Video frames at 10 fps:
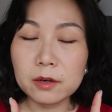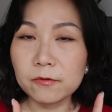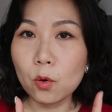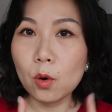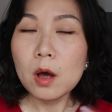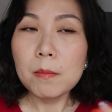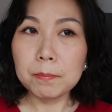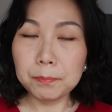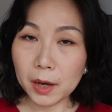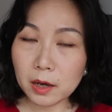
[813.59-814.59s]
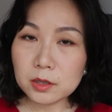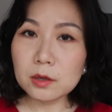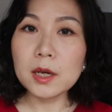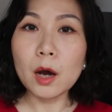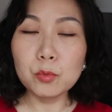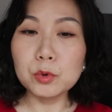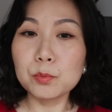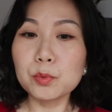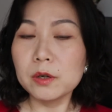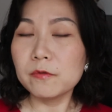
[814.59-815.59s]
Therefore, personally, I
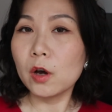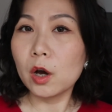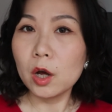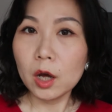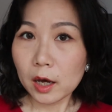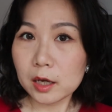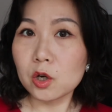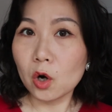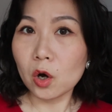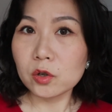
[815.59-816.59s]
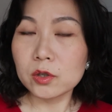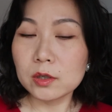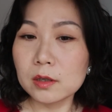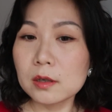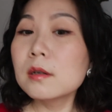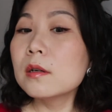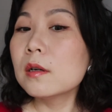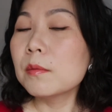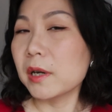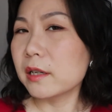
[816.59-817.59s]
would prefer a gloss,
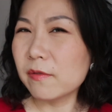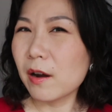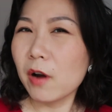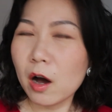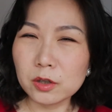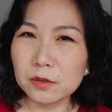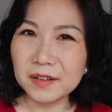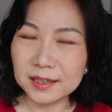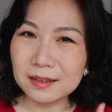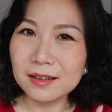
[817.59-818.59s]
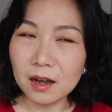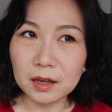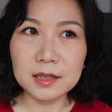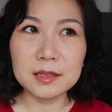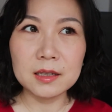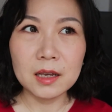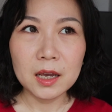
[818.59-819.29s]
but it's very hard to find a nice